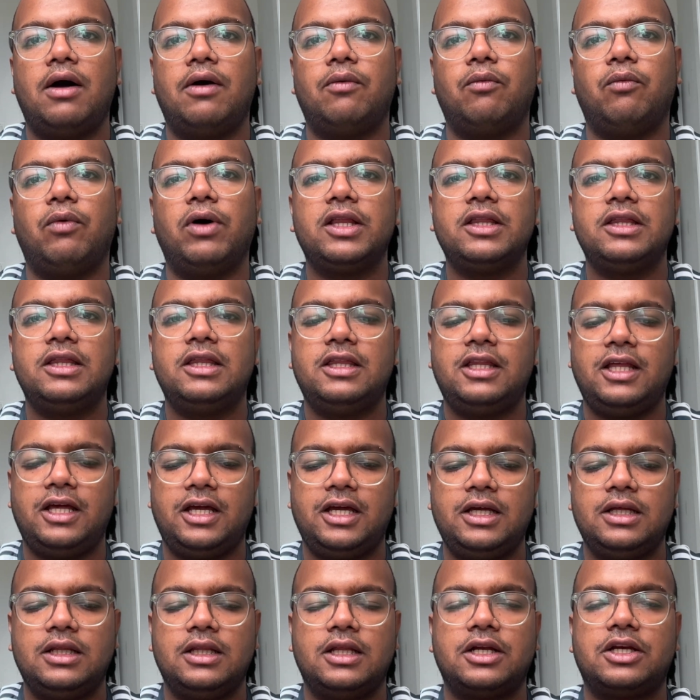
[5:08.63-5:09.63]
one
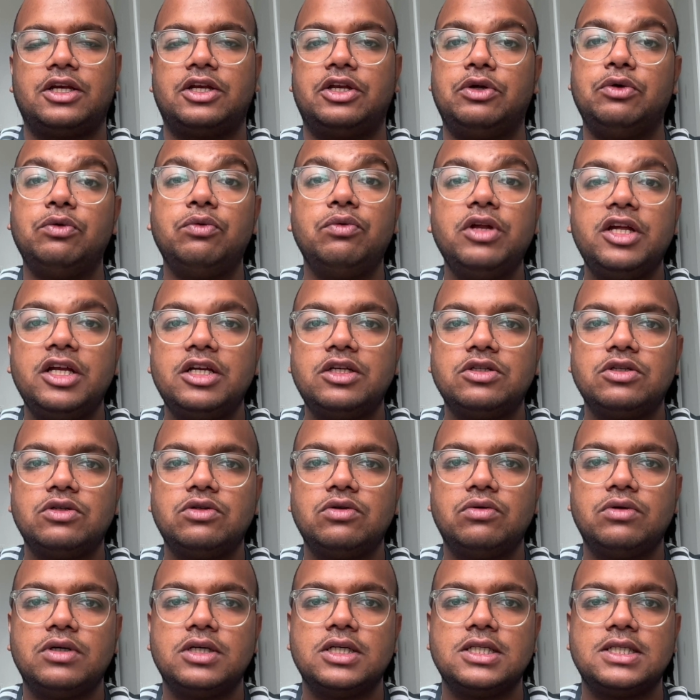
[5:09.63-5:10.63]
thing that you need to
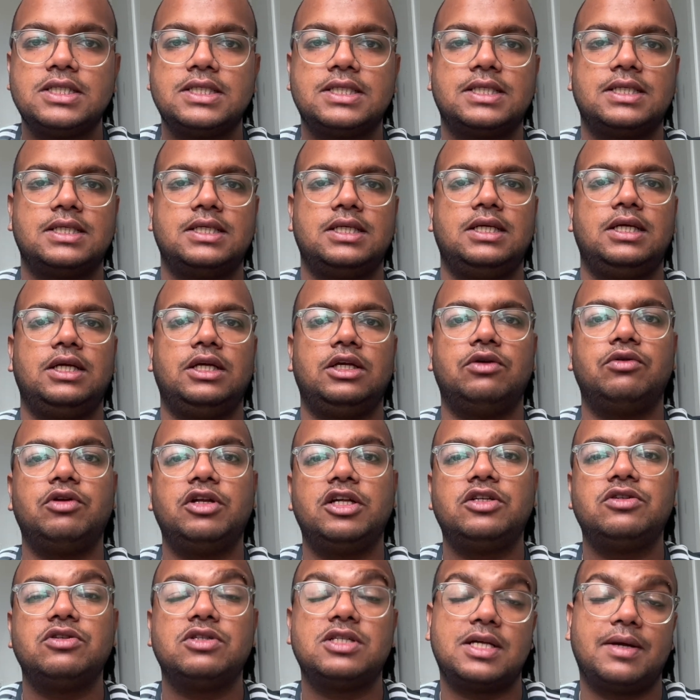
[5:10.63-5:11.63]
do is you
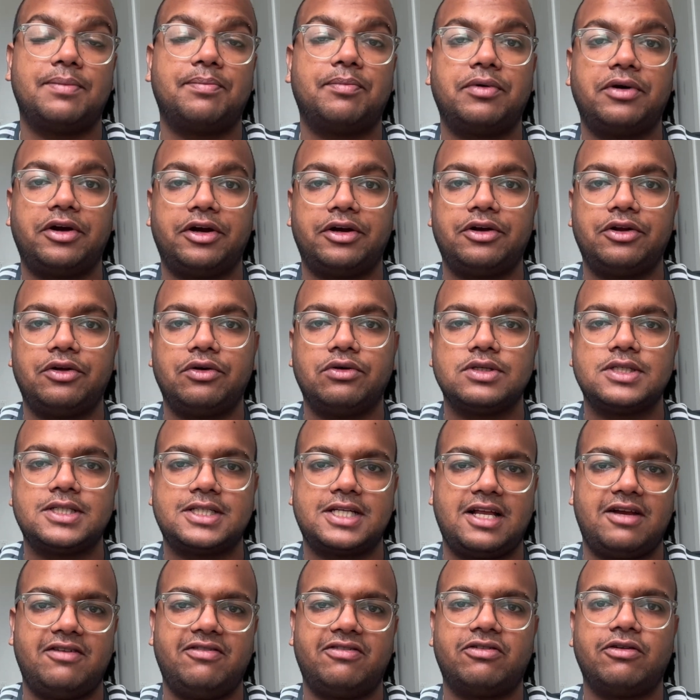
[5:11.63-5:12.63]
need to separate
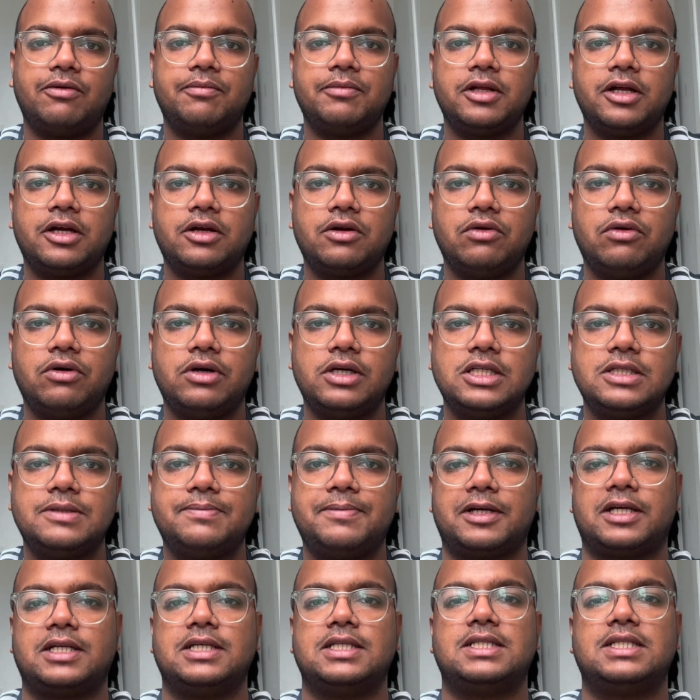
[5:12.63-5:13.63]
yourself from that noise,
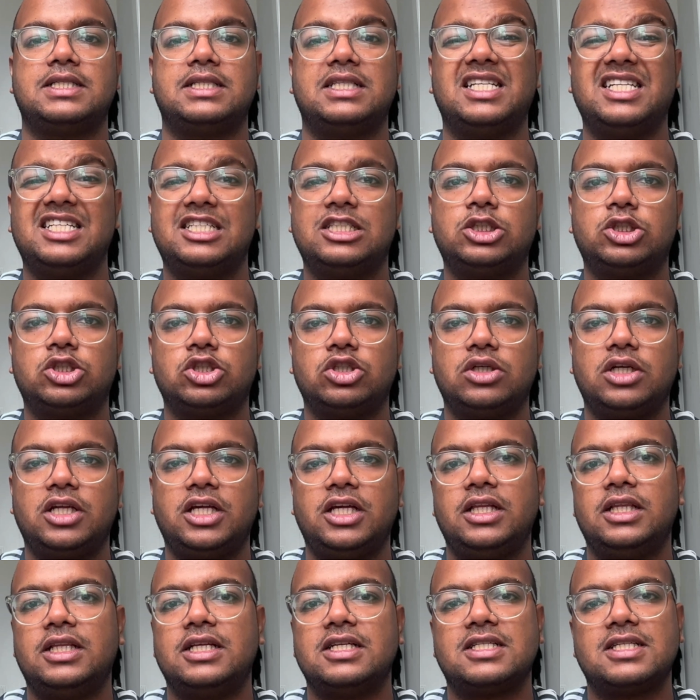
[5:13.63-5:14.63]
because this
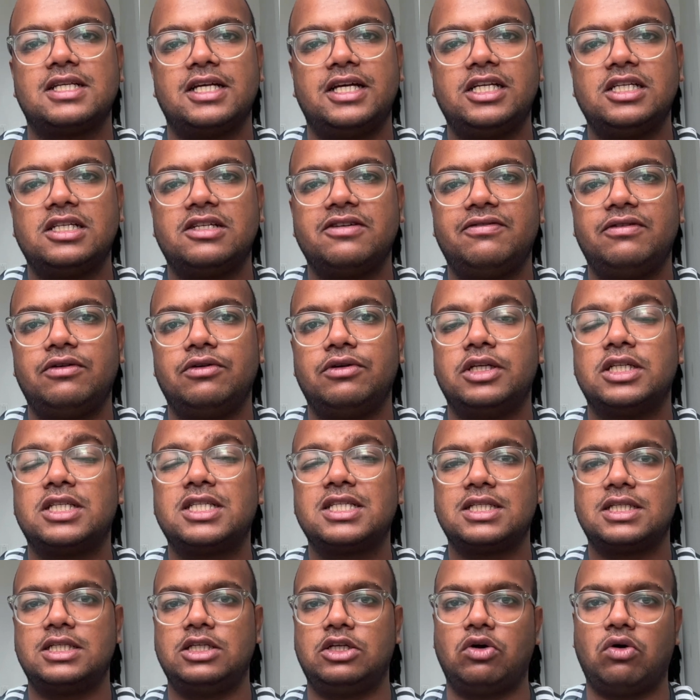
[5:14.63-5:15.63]
journey, this interview,
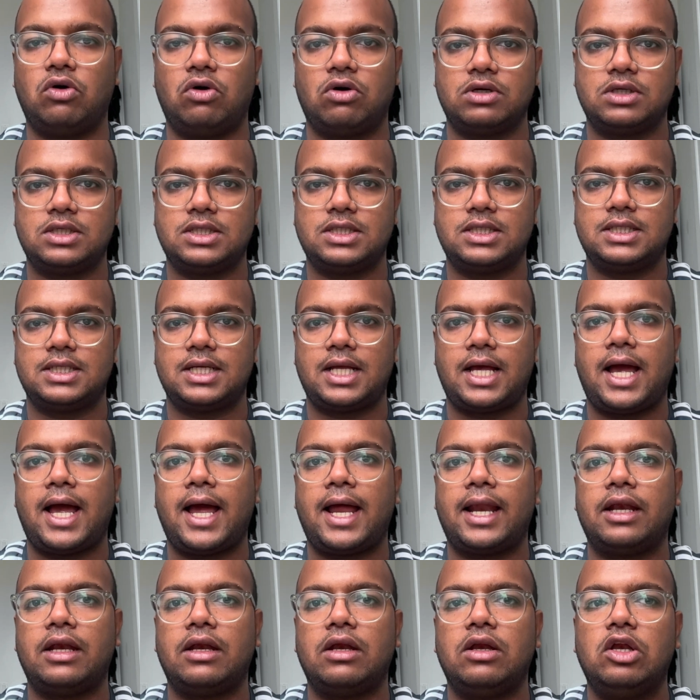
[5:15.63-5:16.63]
it's yours
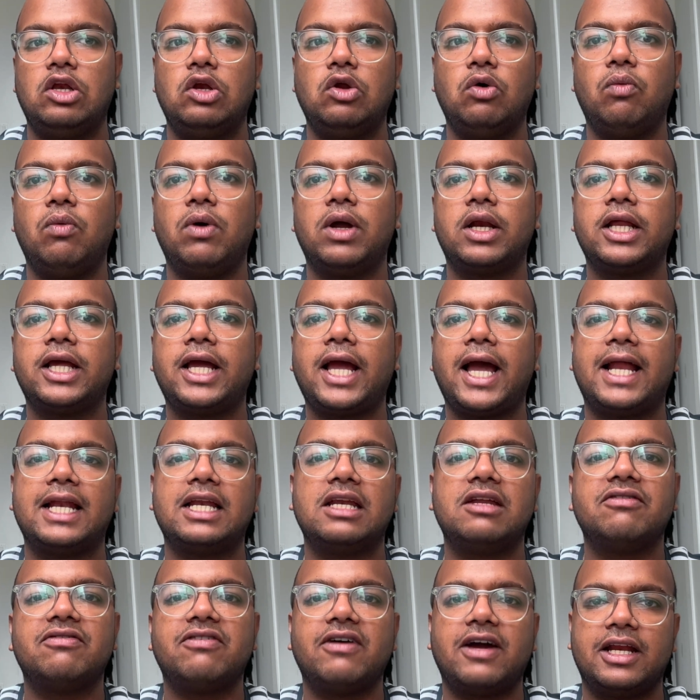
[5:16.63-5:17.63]
and no one can
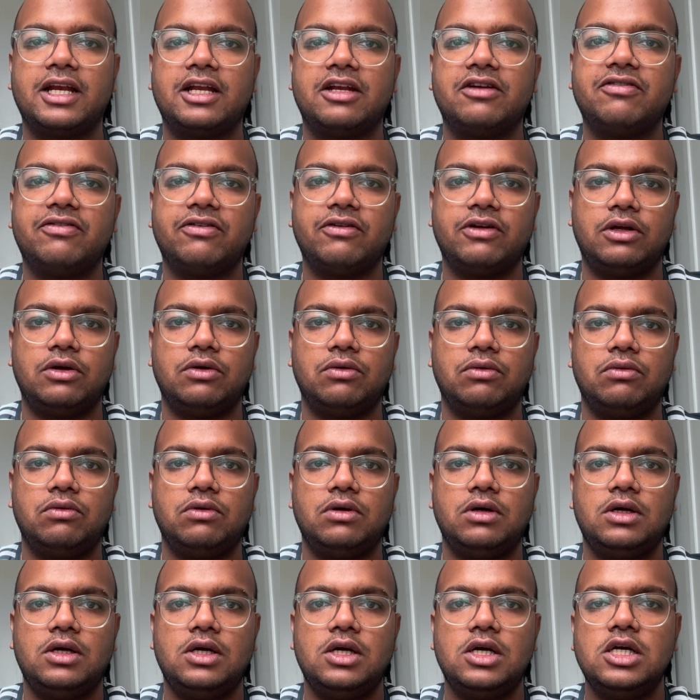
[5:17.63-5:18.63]
define it for you.
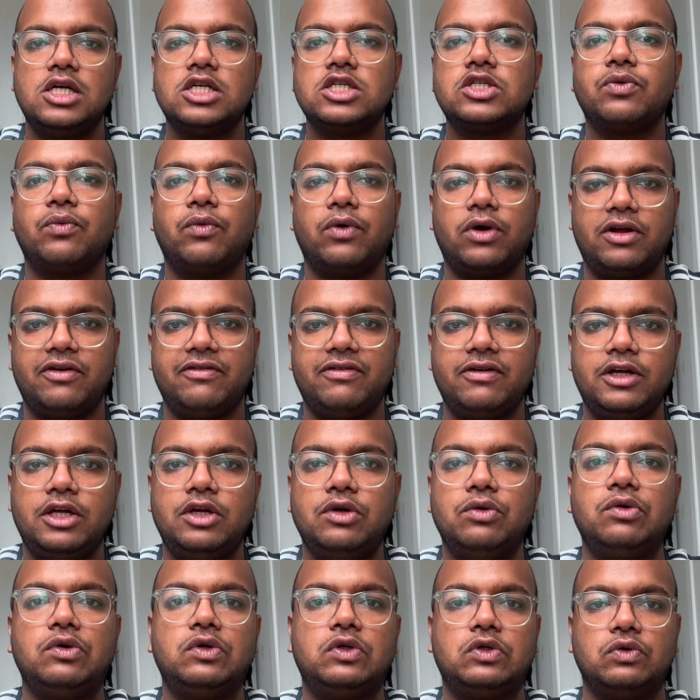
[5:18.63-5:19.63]
So whatever
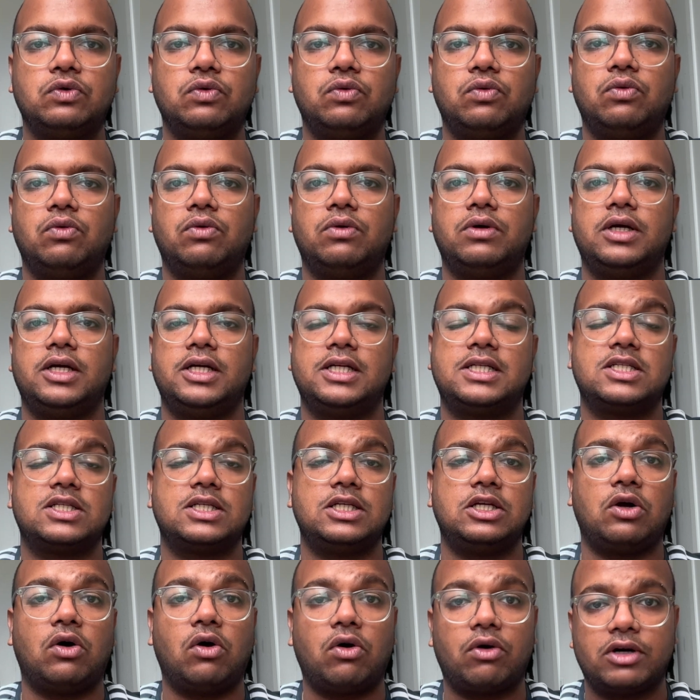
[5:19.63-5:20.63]
you do, it's
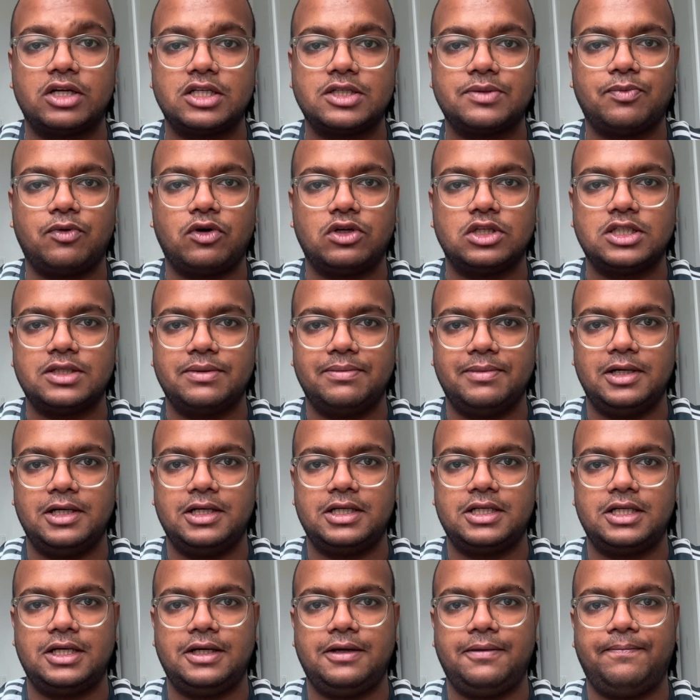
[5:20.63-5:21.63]
your
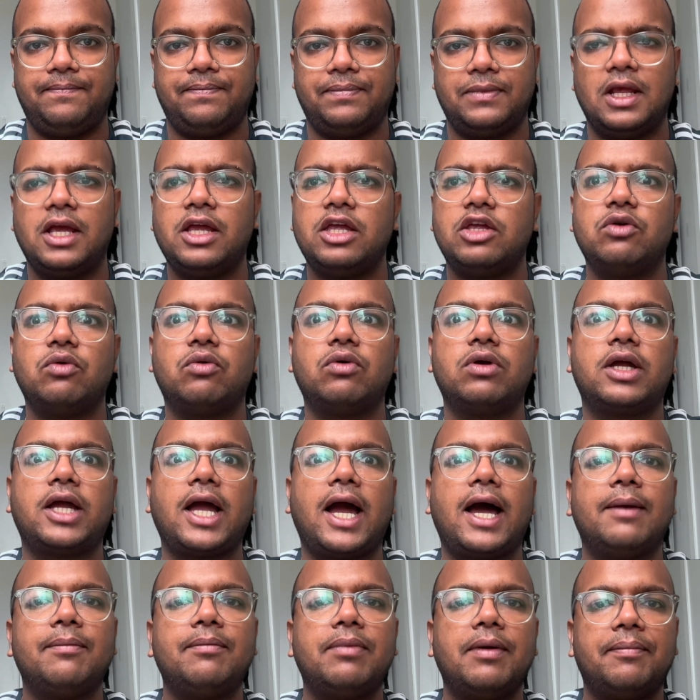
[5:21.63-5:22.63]
responsibility. You
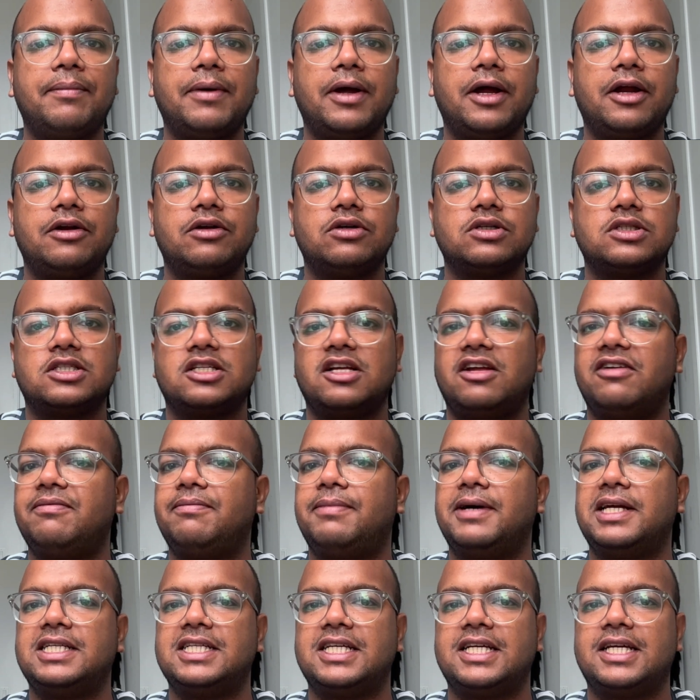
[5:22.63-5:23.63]
can prepare yourself
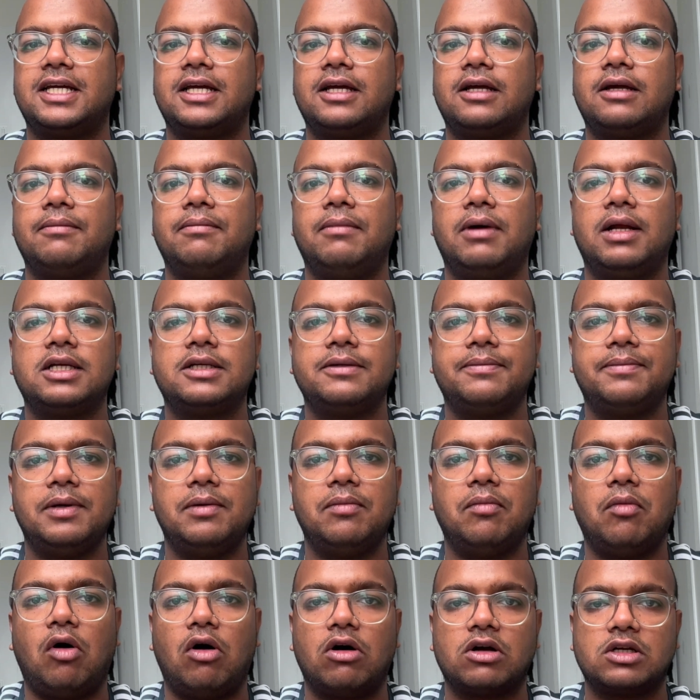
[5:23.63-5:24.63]
by taking multiple
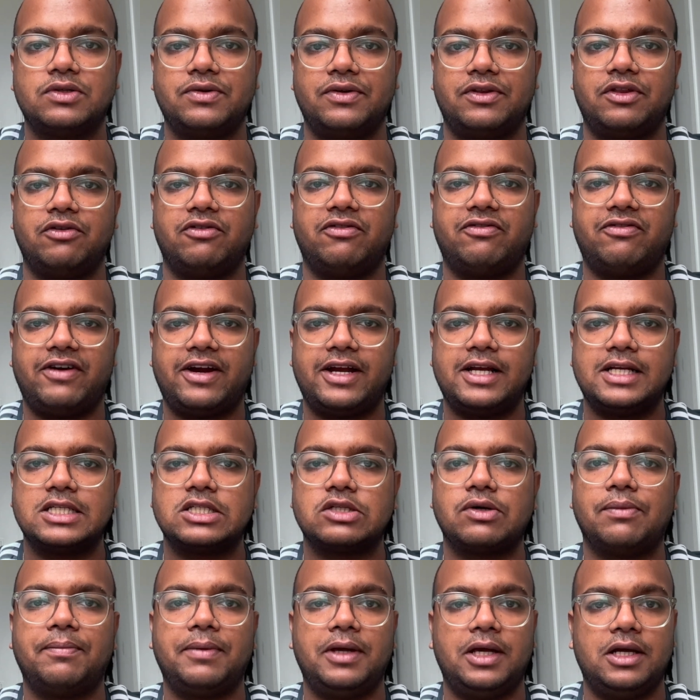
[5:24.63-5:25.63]
mocks with your friends
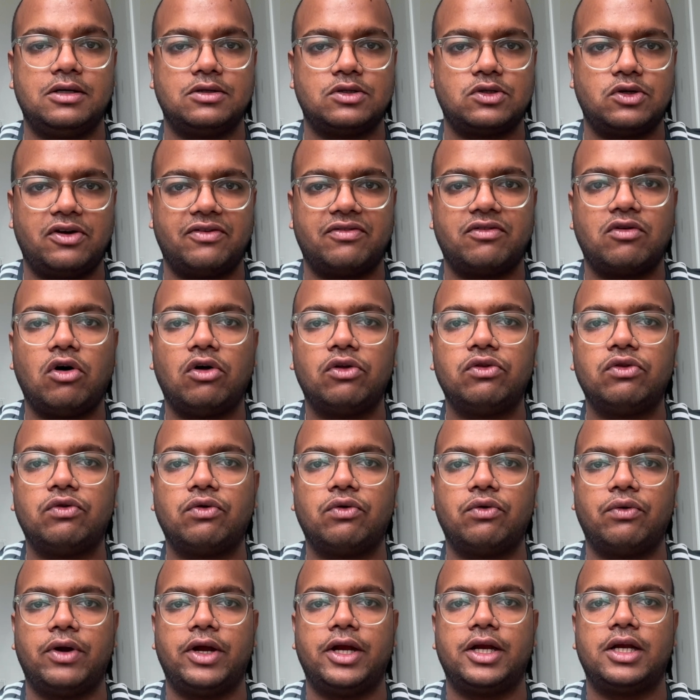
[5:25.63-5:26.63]
or peers who have gone
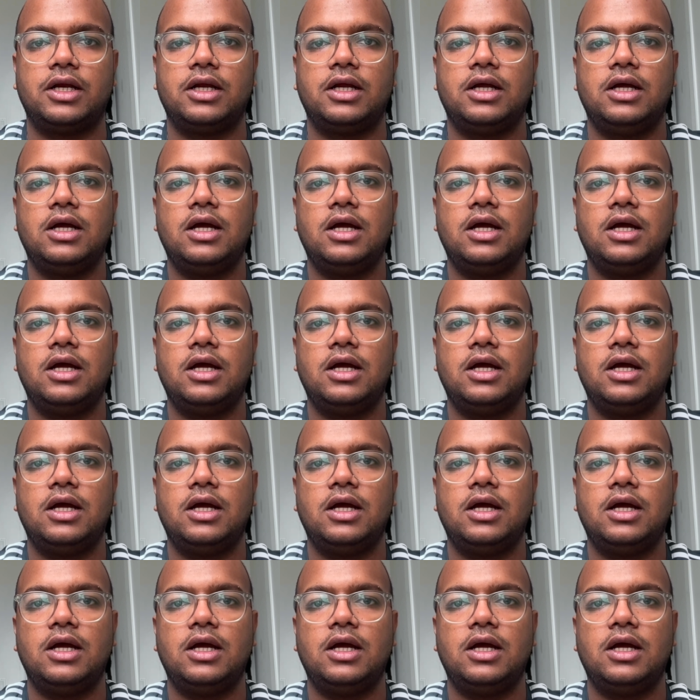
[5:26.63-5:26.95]
through it,